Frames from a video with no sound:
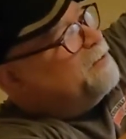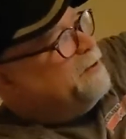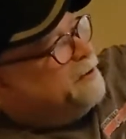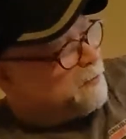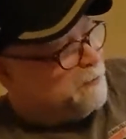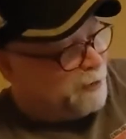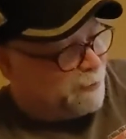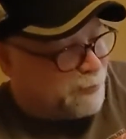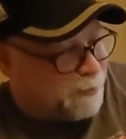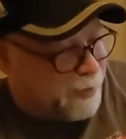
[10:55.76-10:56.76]
it, it can be a
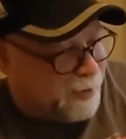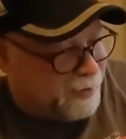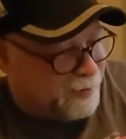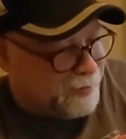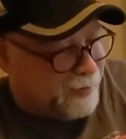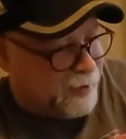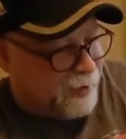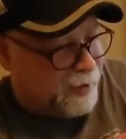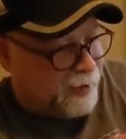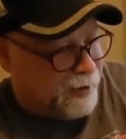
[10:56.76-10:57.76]
real pain,
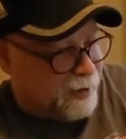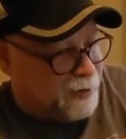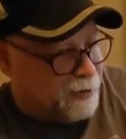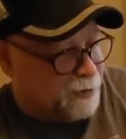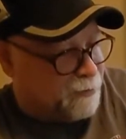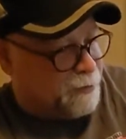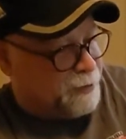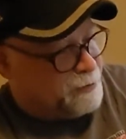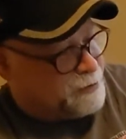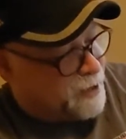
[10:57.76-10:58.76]
and you're going to want
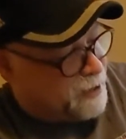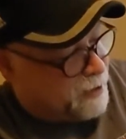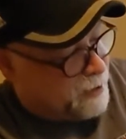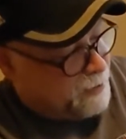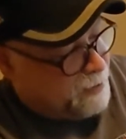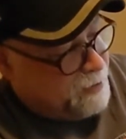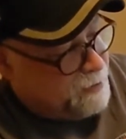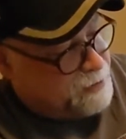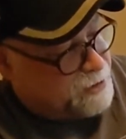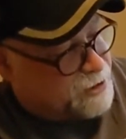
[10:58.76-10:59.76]
to use that guy.
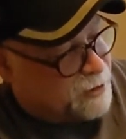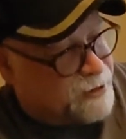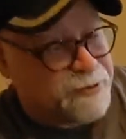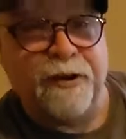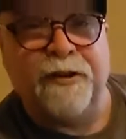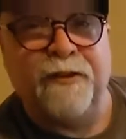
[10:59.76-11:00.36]
It just slides right in